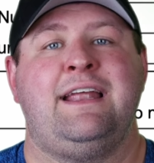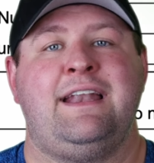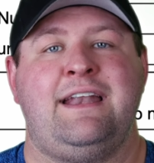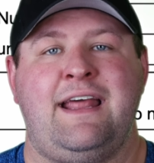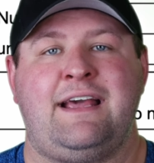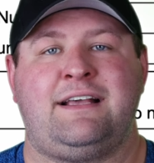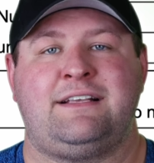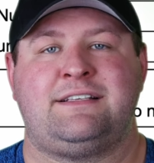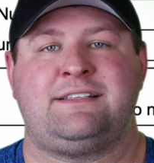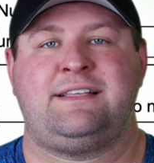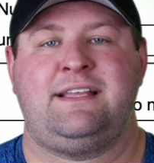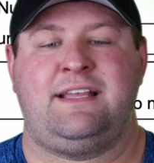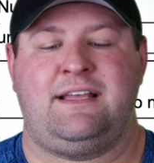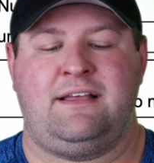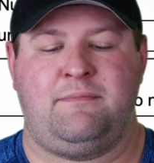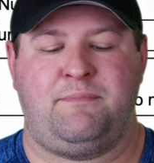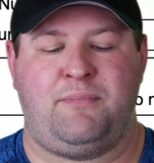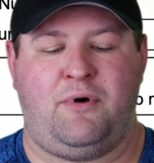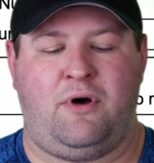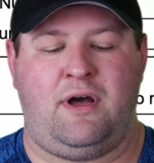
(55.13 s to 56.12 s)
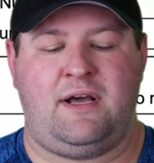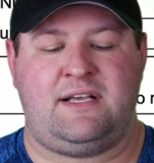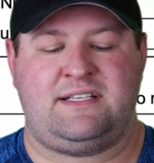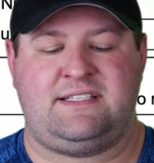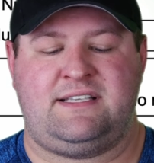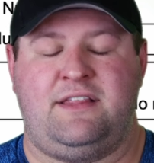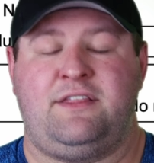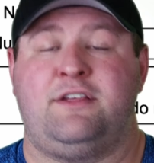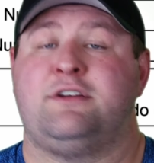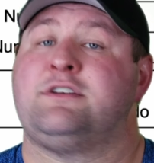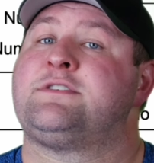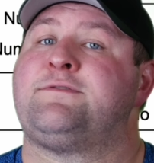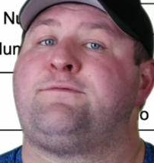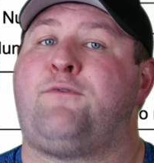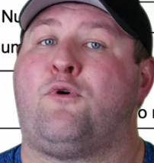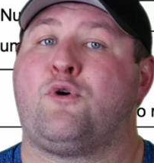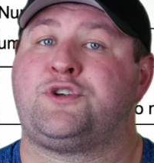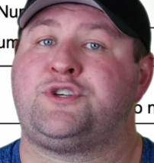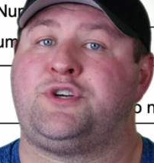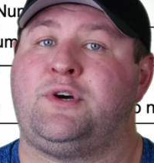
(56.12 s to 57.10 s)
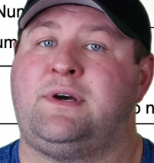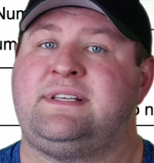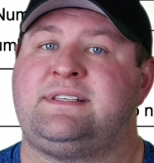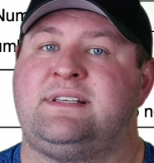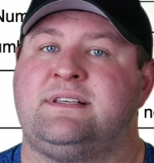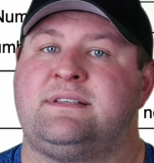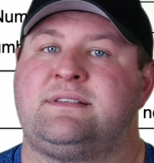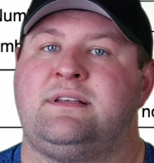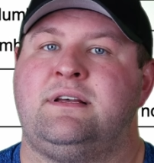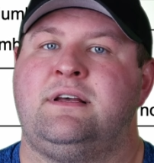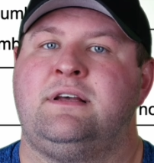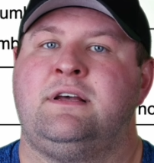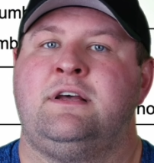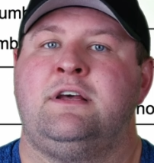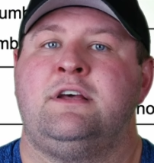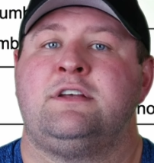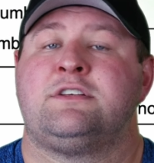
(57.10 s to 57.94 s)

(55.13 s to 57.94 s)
Next box, there's 4 choices.